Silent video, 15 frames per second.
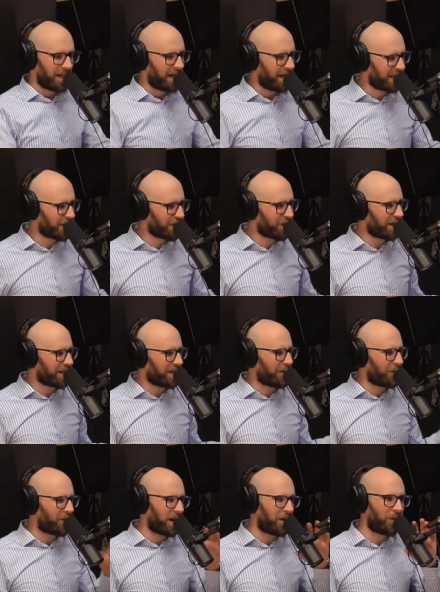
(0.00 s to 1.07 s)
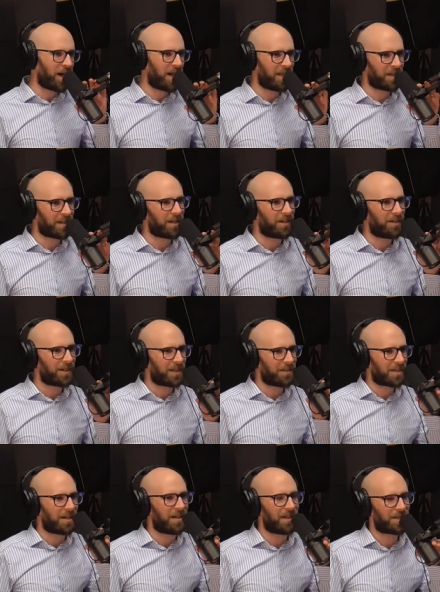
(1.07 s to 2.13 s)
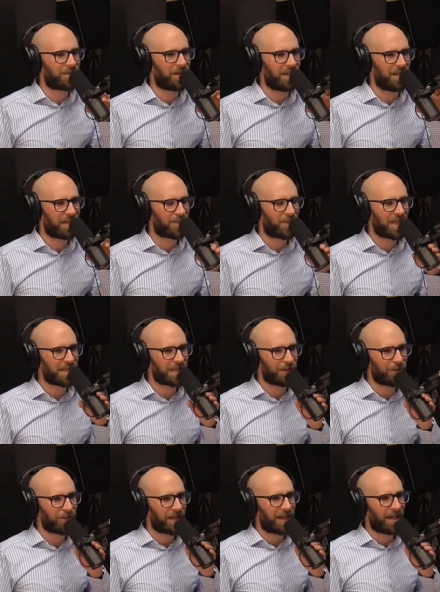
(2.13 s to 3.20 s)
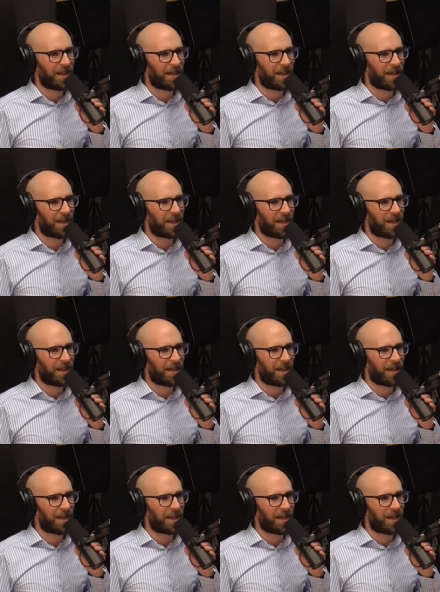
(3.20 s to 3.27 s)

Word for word: I saw it a while ago, and I was like, oh, it's really expensive.